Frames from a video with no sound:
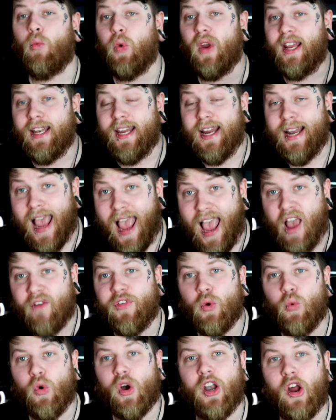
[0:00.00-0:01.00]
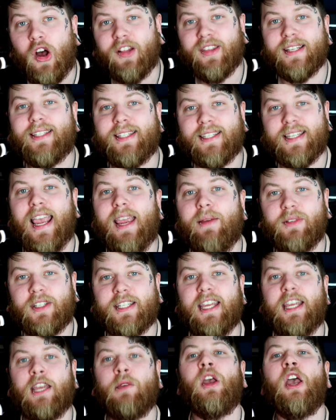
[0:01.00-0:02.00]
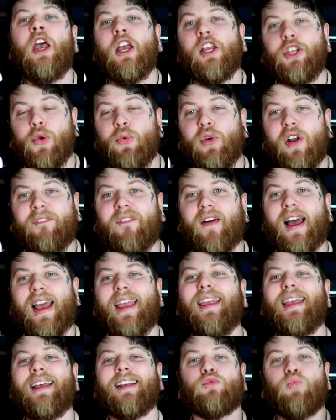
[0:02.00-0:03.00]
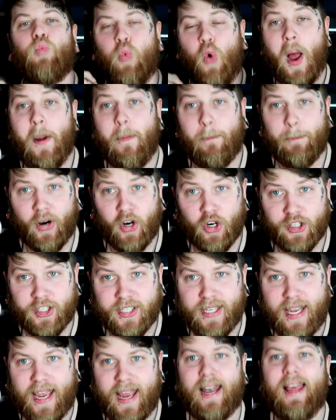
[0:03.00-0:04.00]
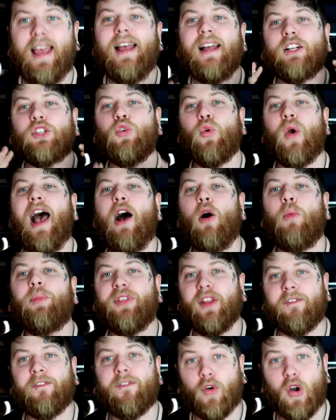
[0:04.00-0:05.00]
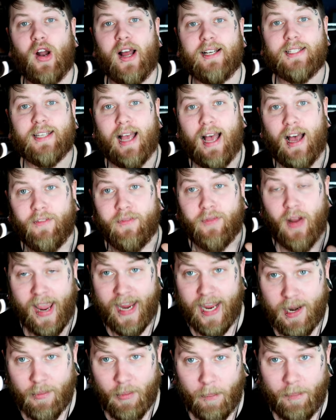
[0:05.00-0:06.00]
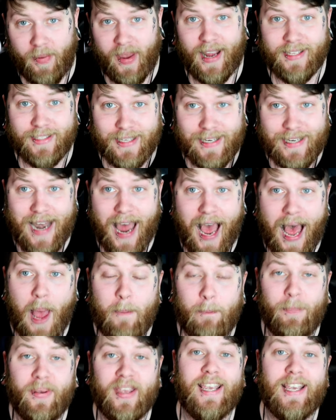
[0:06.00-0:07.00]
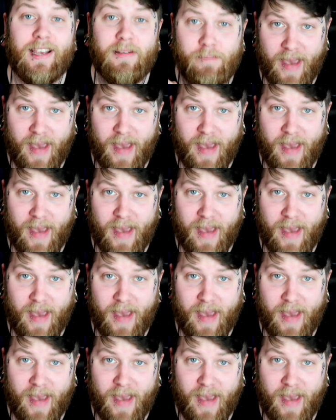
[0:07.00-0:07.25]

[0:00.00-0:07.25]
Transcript: We need everyone on the same team unifying as one person to help the front of animal bans not being